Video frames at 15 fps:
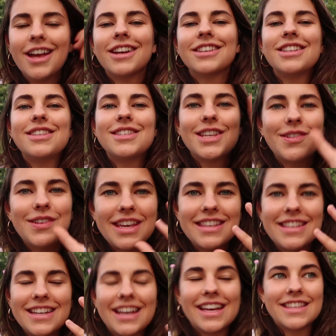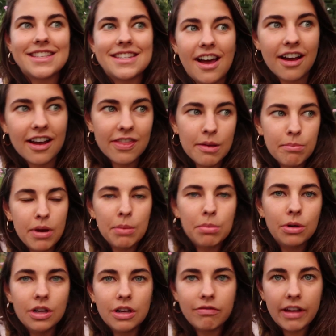because it's so easy to get stuck in the
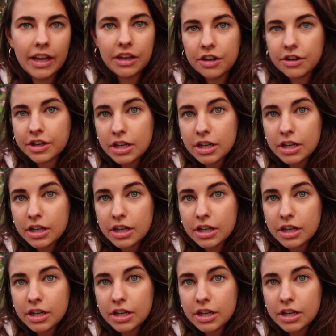bubble of like your